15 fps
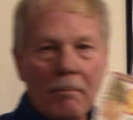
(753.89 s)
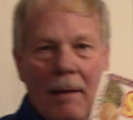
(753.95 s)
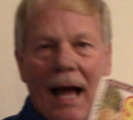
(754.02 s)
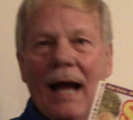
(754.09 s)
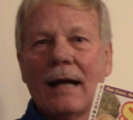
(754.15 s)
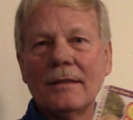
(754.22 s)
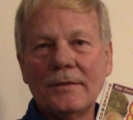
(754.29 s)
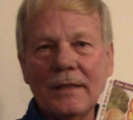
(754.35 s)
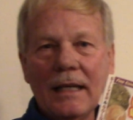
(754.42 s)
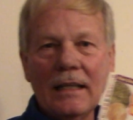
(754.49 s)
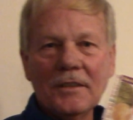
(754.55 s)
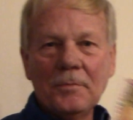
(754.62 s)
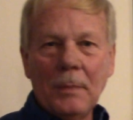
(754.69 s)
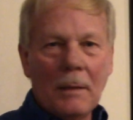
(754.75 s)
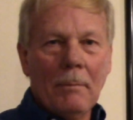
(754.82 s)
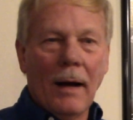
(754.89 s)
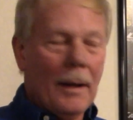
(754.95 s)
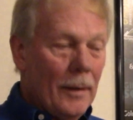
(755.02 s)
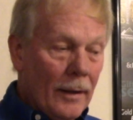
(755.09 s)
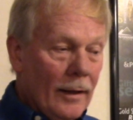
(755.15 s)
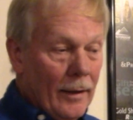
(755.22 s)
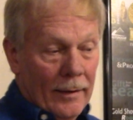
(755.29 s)
magazines, but
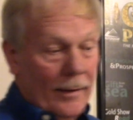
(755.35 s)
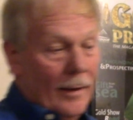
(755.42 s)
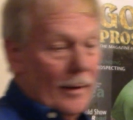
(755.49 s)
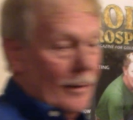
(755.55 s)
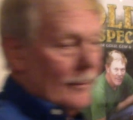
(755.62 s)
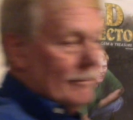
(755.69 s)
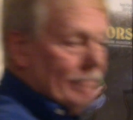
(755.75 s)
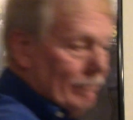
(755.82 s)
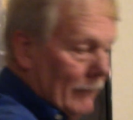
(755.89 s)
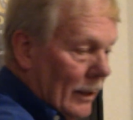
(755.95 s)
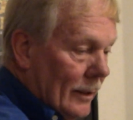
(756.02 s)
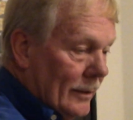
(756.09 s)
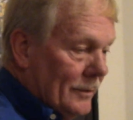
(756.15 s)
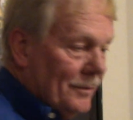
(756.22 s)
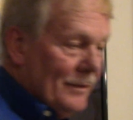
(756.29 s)
my mug's